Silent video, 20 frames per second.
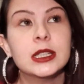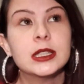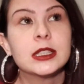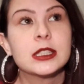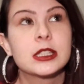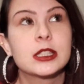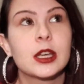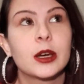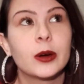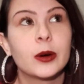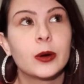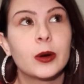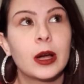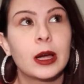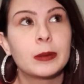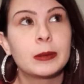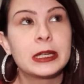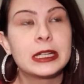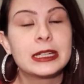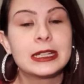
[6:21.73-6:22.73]
So,
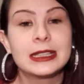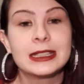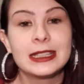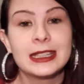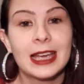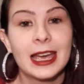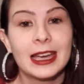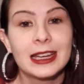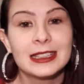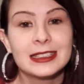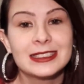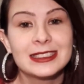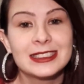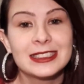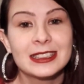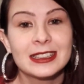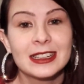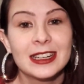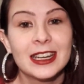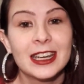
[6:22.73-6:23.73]
I mean, in the
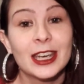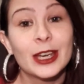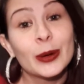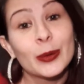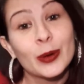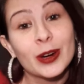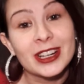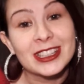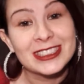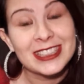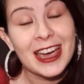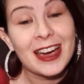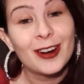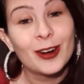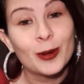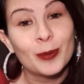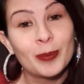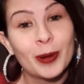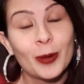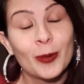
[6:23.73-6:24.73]
end, it worked
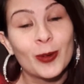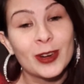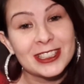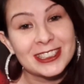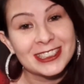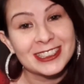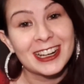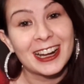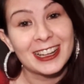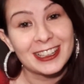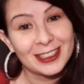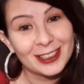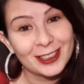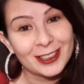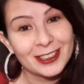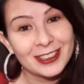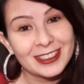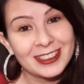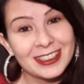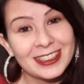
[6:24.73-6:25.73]
out, but what did I
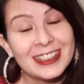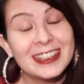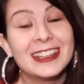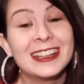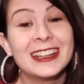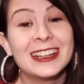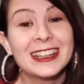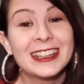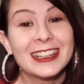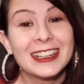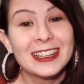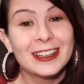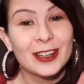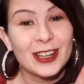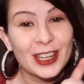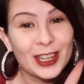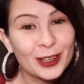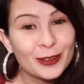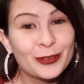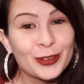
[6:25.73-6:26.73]
learn?
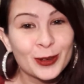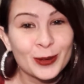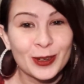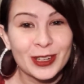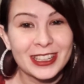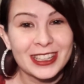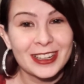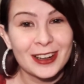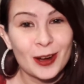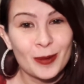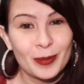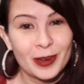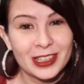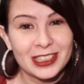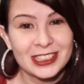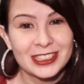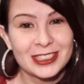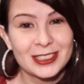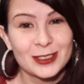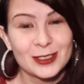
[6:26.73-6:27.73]
If you're working on
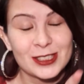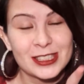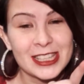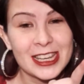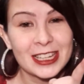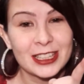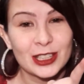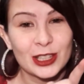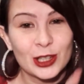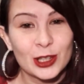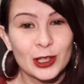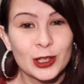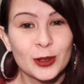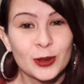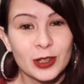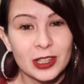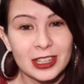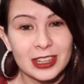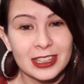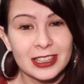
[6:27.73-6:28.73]
bodysuits and you're
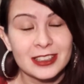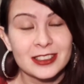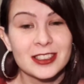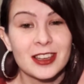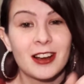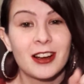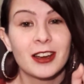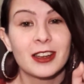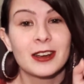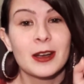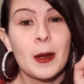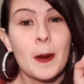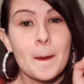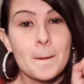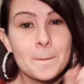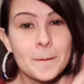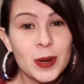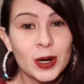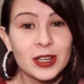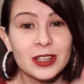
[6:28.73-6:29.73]
gluing things on,
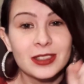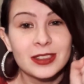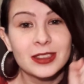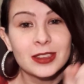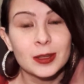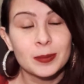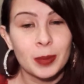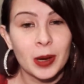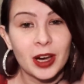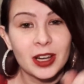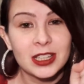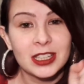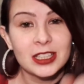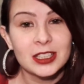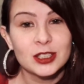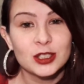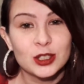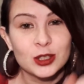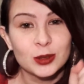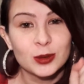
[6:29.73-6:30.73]
put the
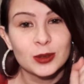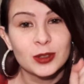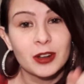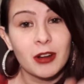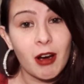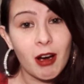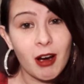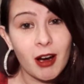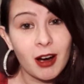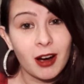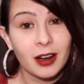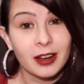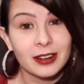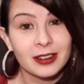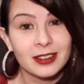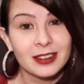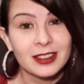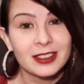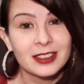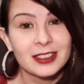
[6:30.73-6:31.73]
bodysuit on.
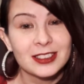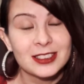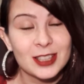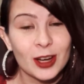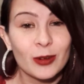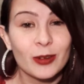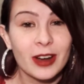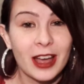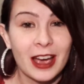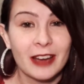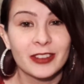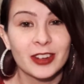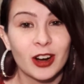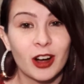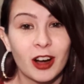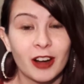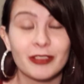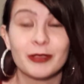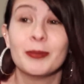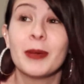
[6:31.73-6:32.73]
Don't have it
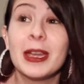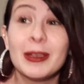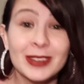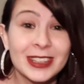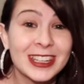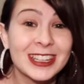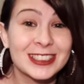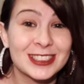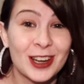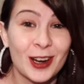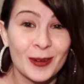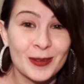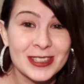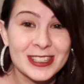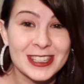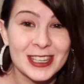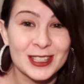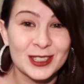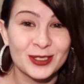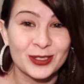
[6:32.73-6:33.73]
off. Maybe that's common
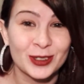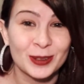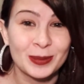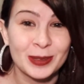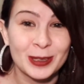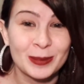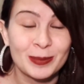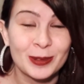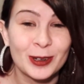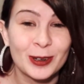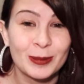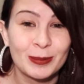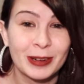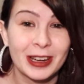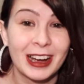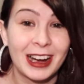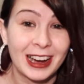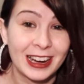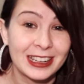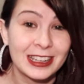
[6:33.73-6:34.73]
sense for people,
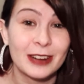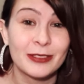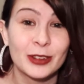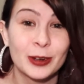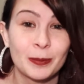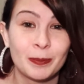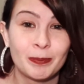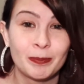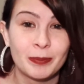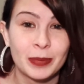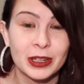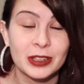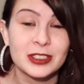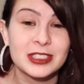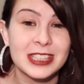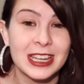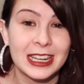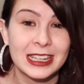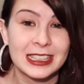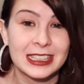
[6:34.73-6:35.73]
but I never
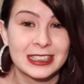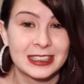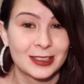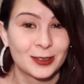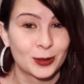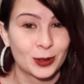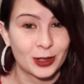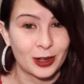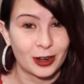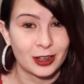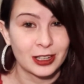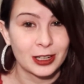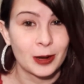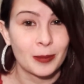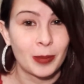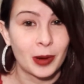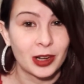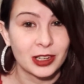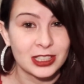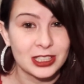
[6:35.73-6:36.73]
built anything regarding a
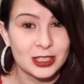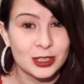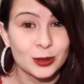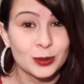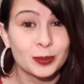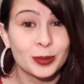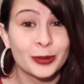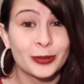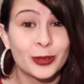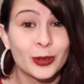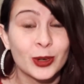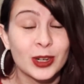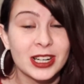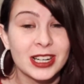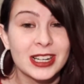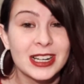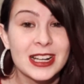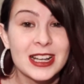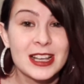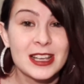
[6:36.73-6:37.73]
bodysuit
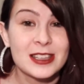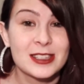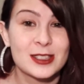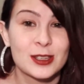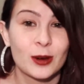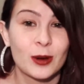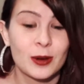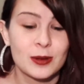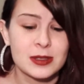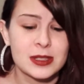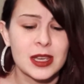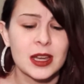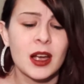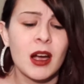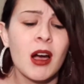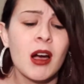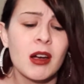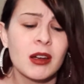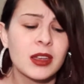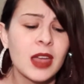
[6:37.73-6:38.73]
before. So I was like,
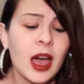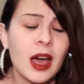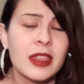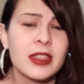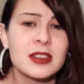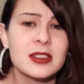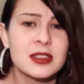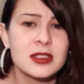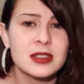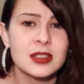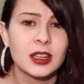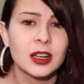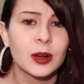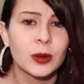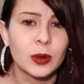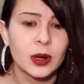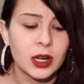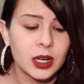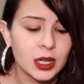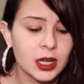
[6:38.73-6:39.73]
oh yeah, this is gonna
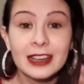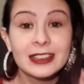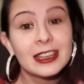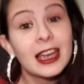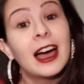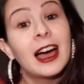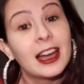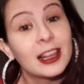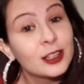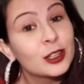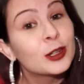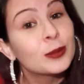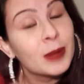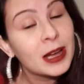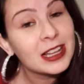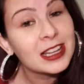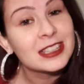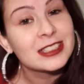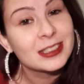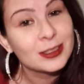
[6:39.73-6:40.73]
work. Yeah, I learned
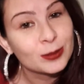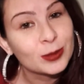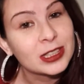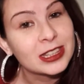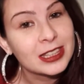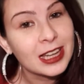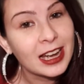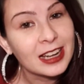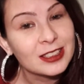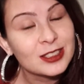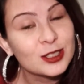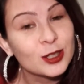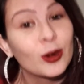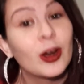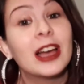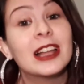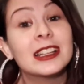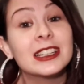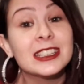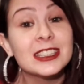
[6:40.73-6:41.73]
my lesson with that. So
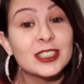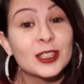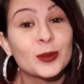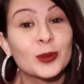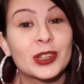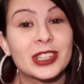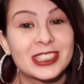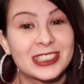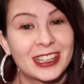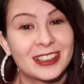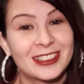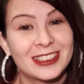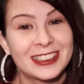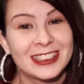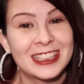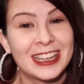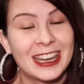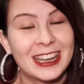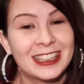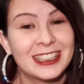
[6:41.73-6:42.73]
at least it worked out in
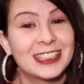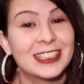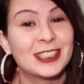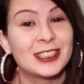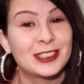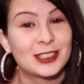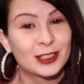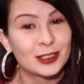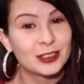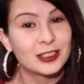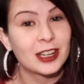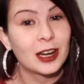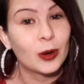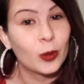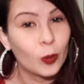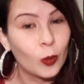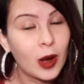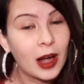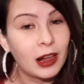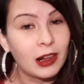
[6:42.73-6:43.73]
the end, and it turned
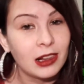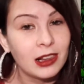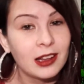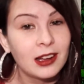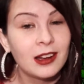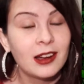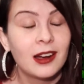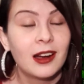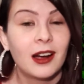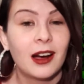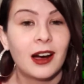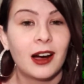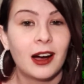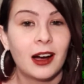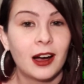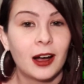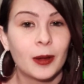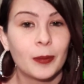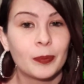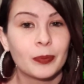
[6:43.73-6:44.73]
out well.
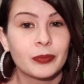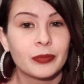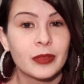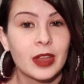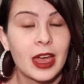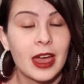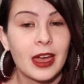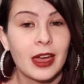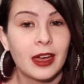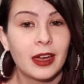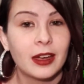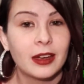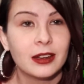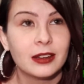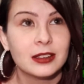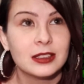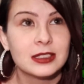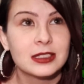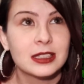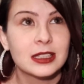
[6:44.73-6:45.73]

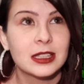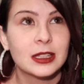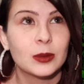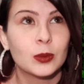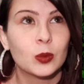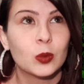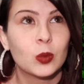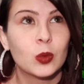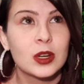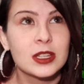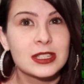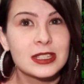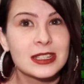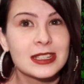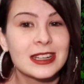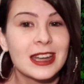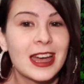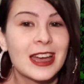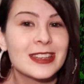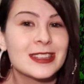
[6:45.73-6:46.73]
And it
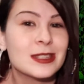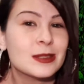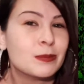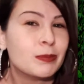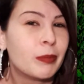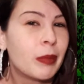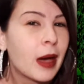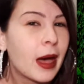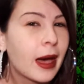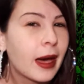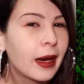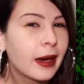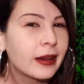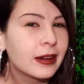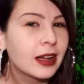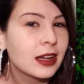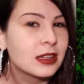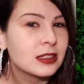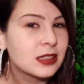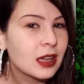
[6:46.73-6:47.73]
wasn't as
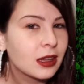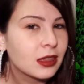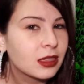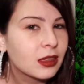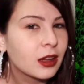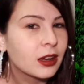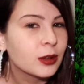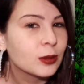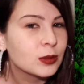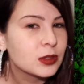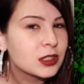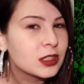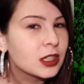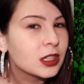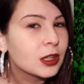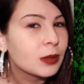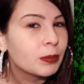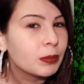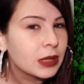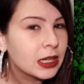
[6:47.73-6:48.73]
bad as I thought it was
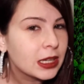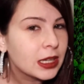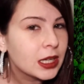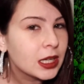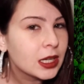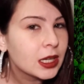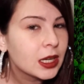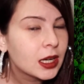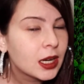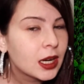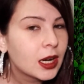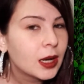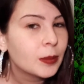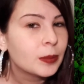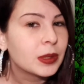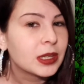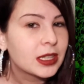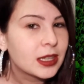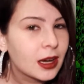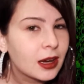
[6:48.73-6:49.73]
gonna be
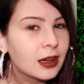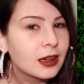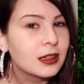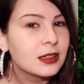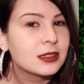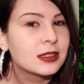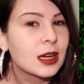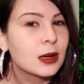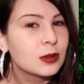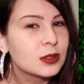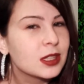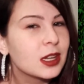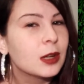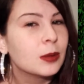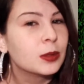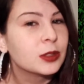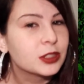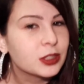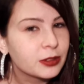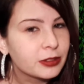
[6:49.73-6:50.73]
because I was
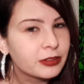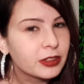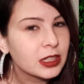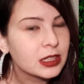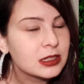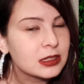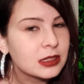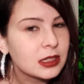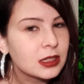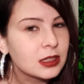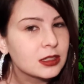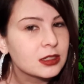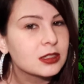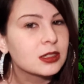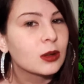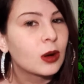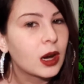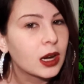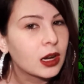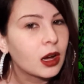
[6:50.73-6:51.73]
able to fix it,
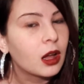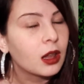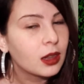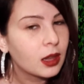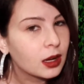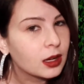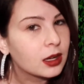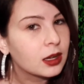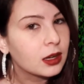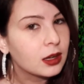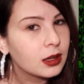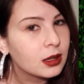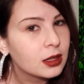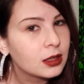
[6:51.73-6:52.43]
so I got lucky.